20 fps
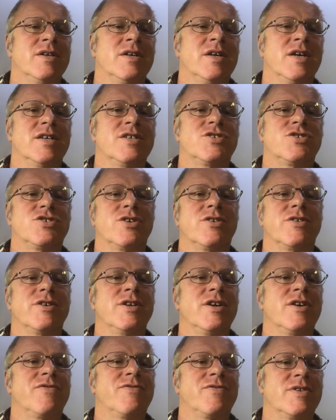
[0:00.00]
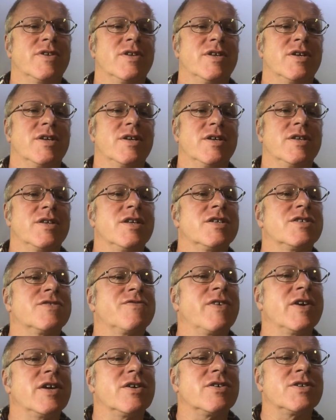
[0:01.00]
and sure enough, in this
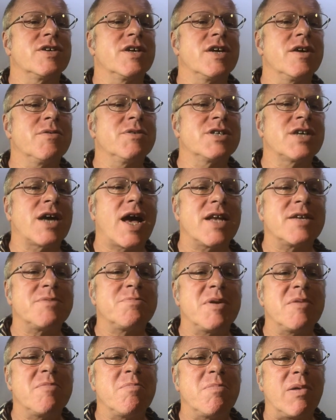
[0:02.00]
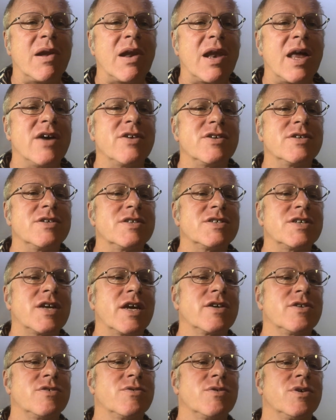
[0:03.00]
field here, which had been ploughed in the
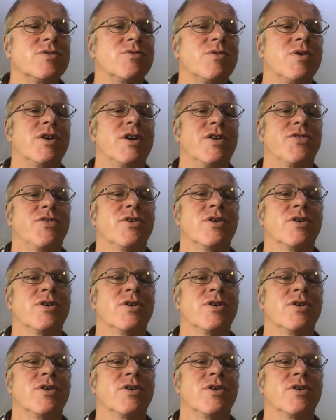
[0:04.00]
Second World War,